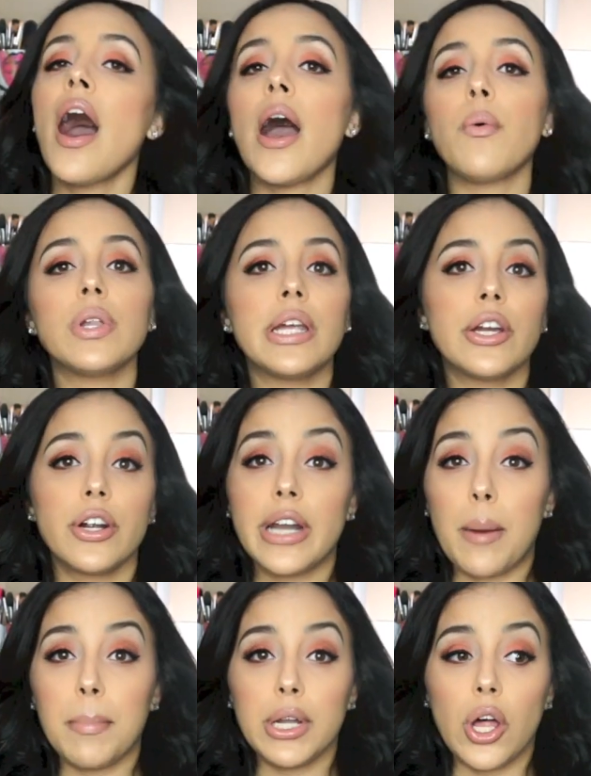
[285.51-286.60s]
I will link her
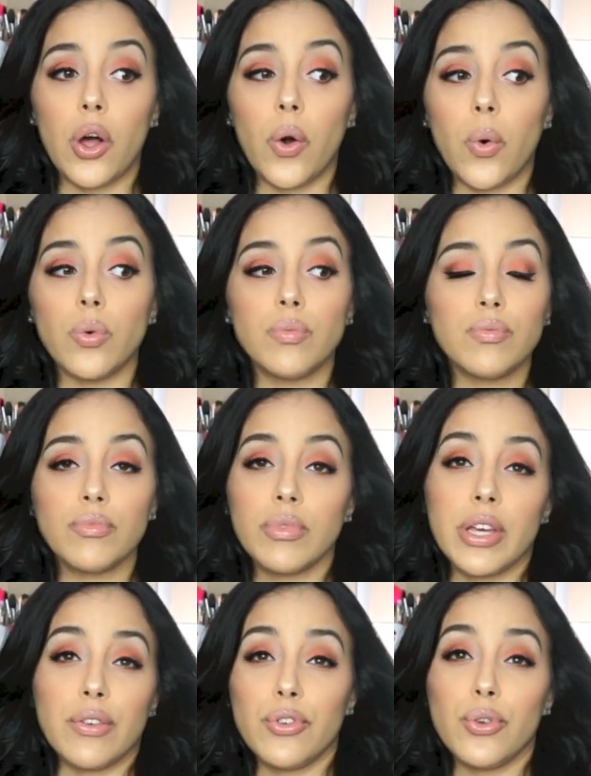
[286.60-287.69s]
down below
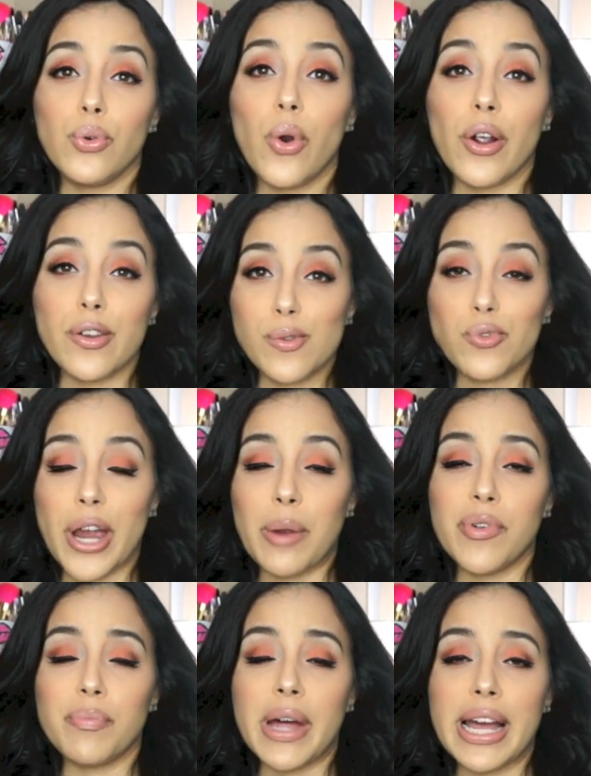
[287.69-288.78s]
If you are a
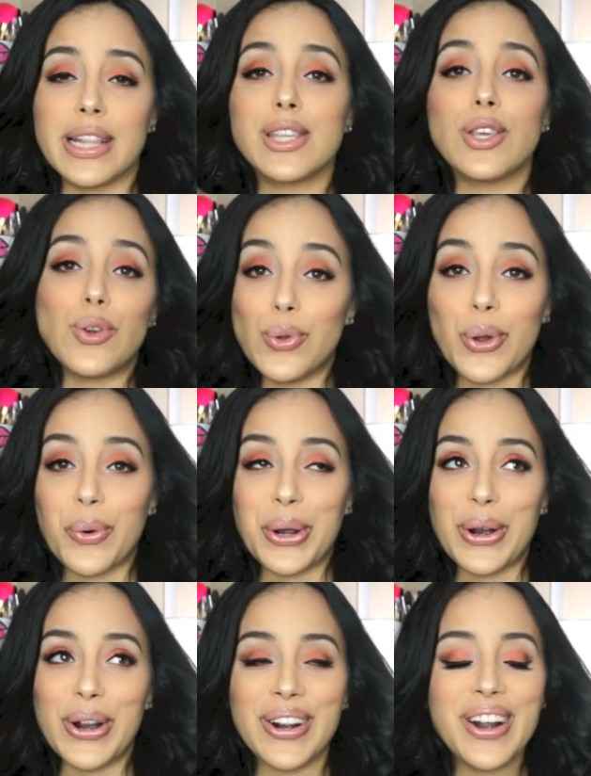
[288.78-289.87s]
subscriber of mine, you know
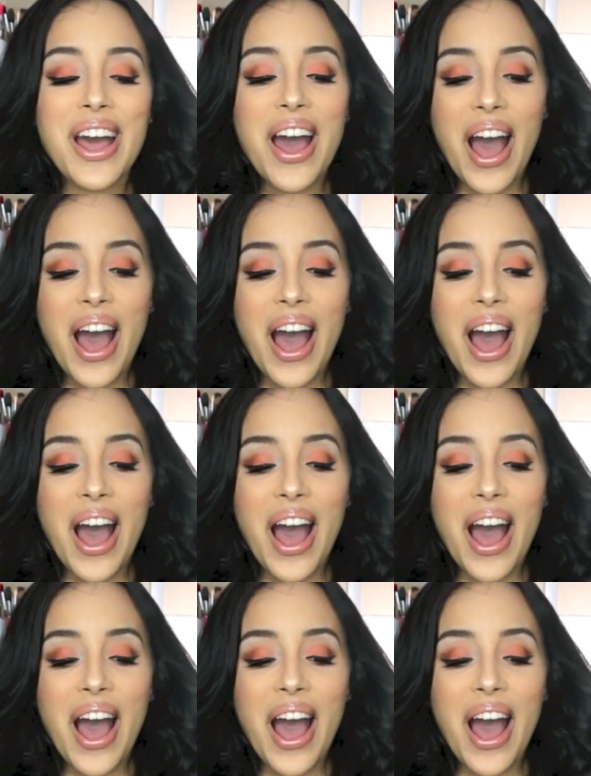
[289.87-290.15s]
her.